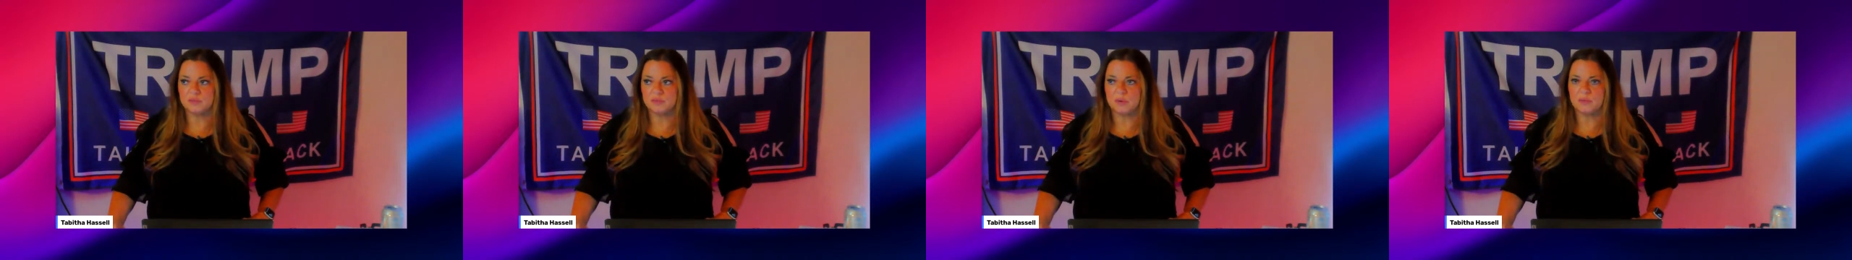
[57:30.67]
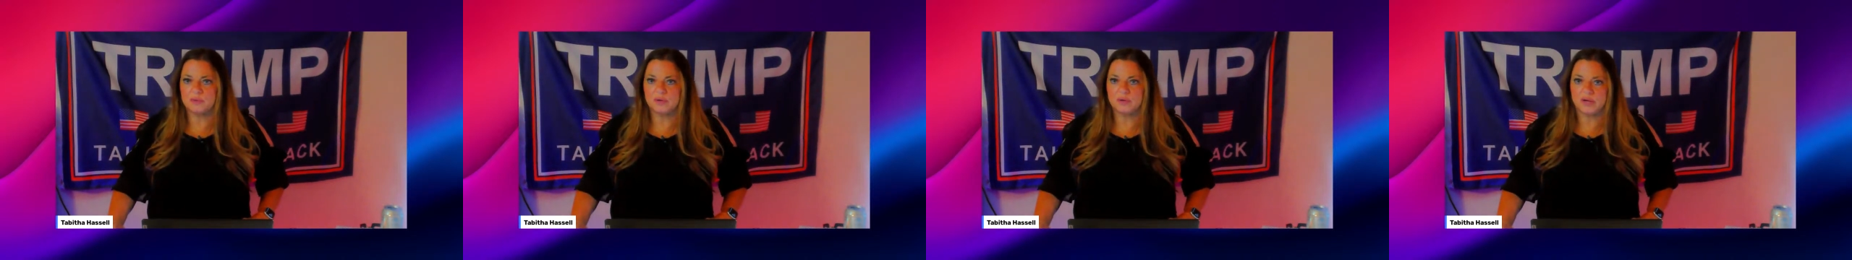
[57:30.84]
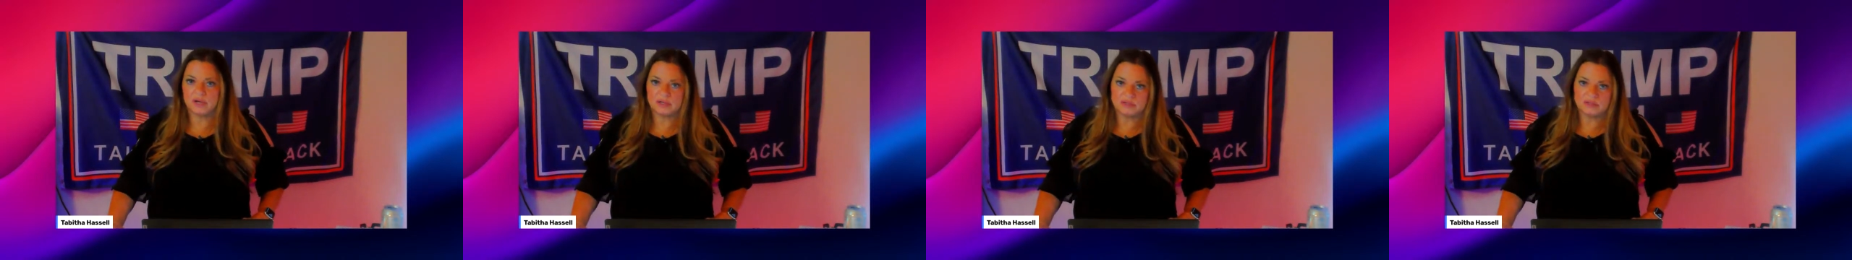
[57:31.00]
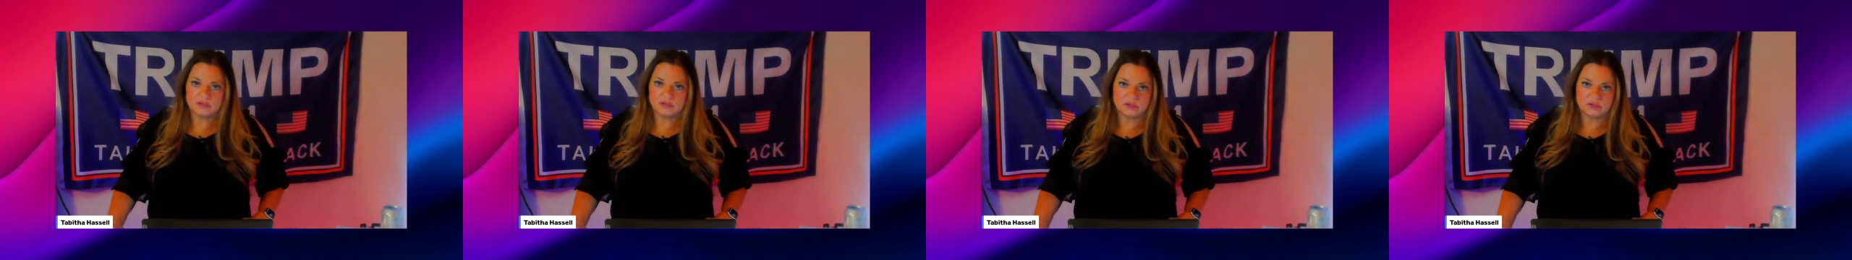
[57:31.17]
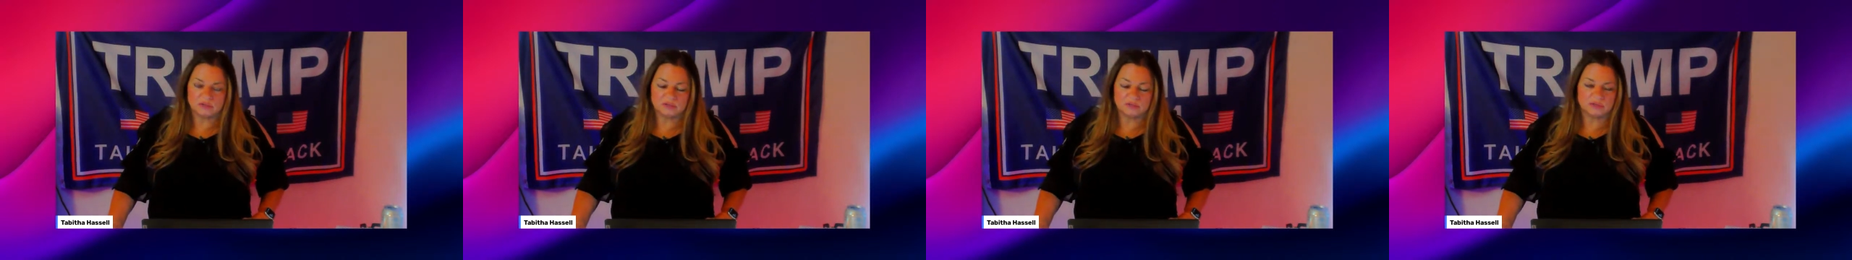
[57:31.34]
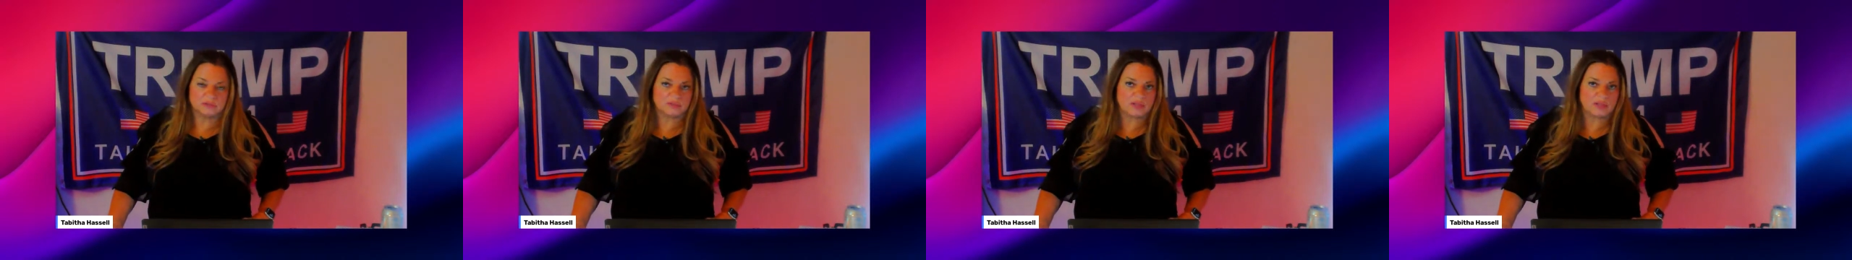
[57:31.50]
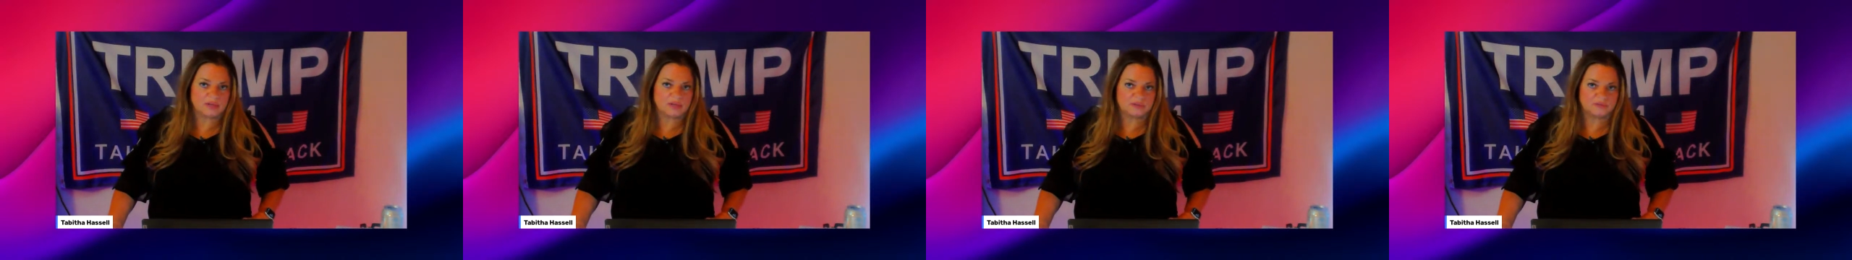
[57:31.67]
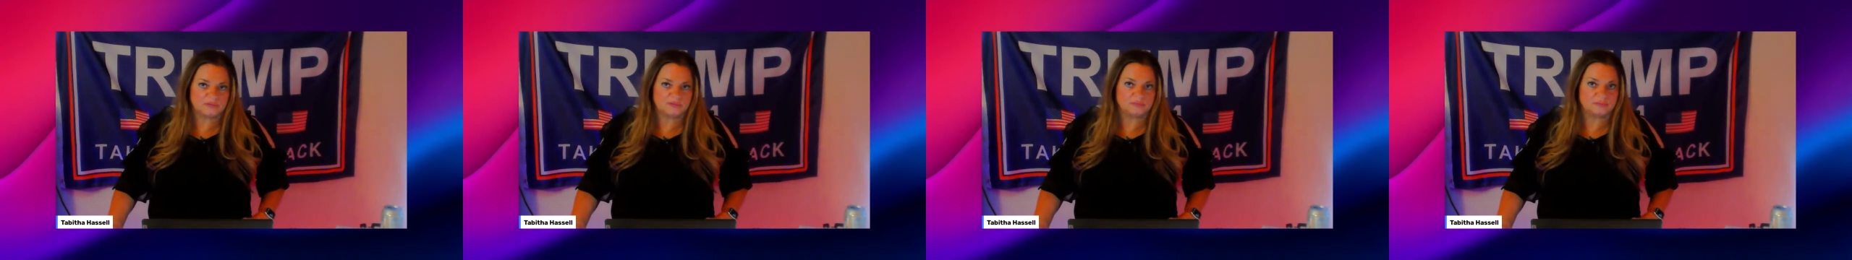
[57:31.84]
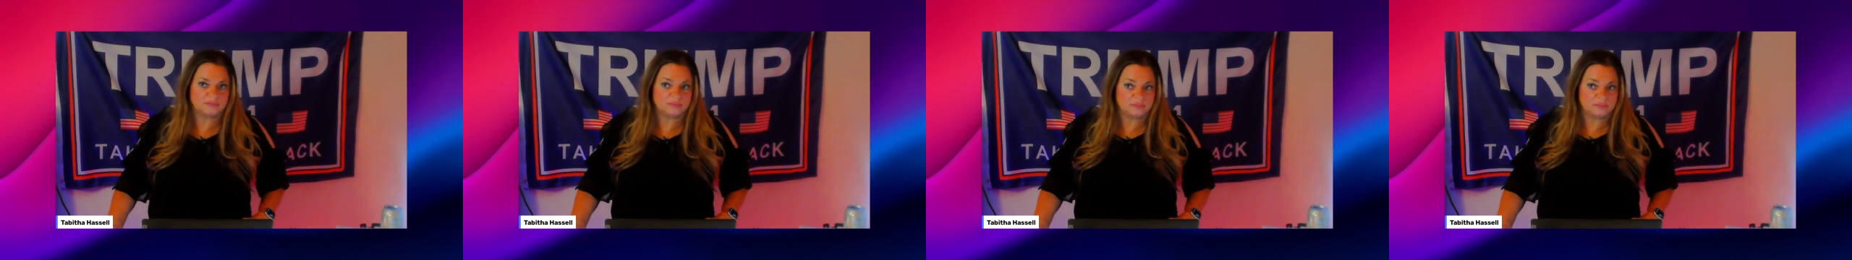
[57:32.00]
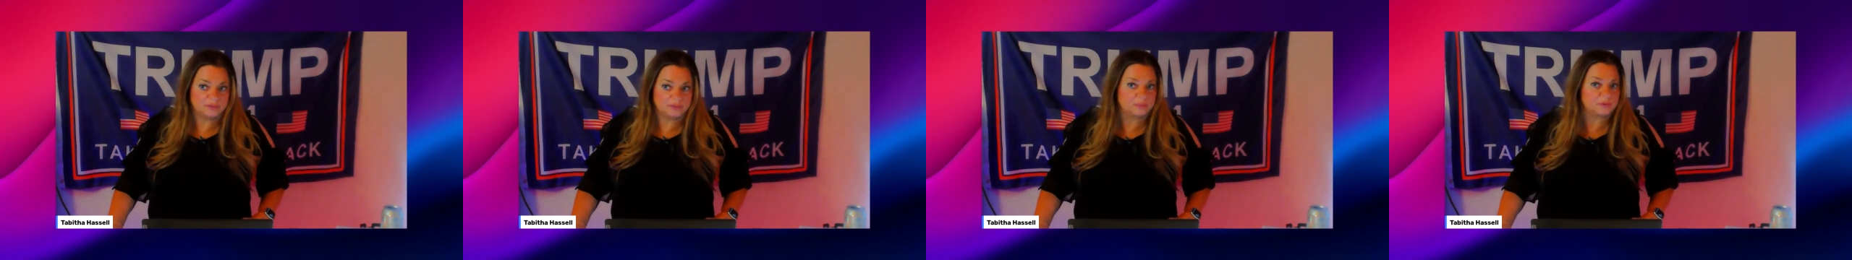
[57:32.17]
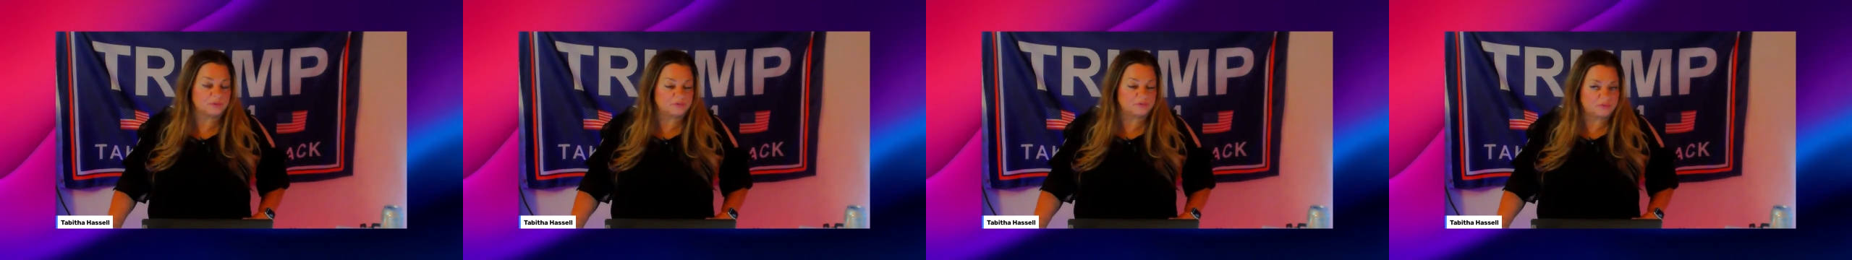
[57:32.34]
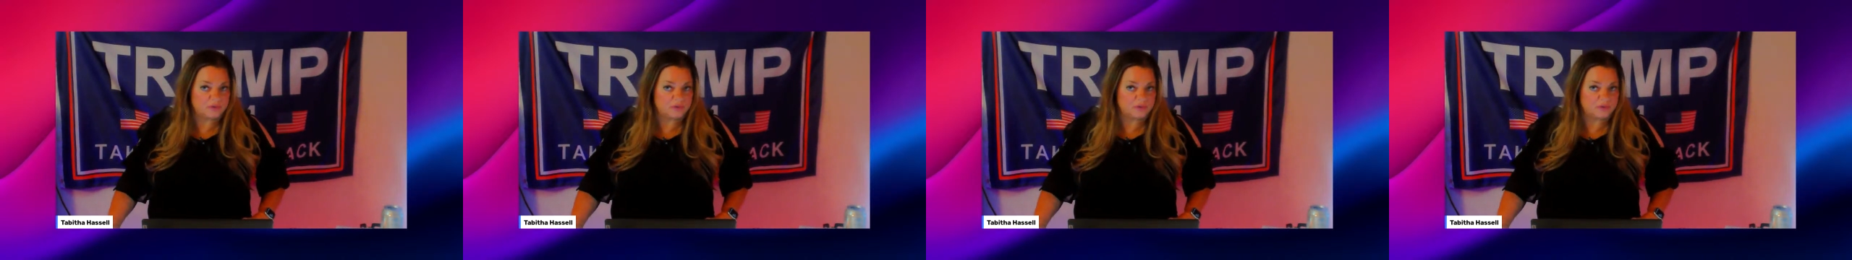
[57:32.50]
but when I talk to a lot of liberal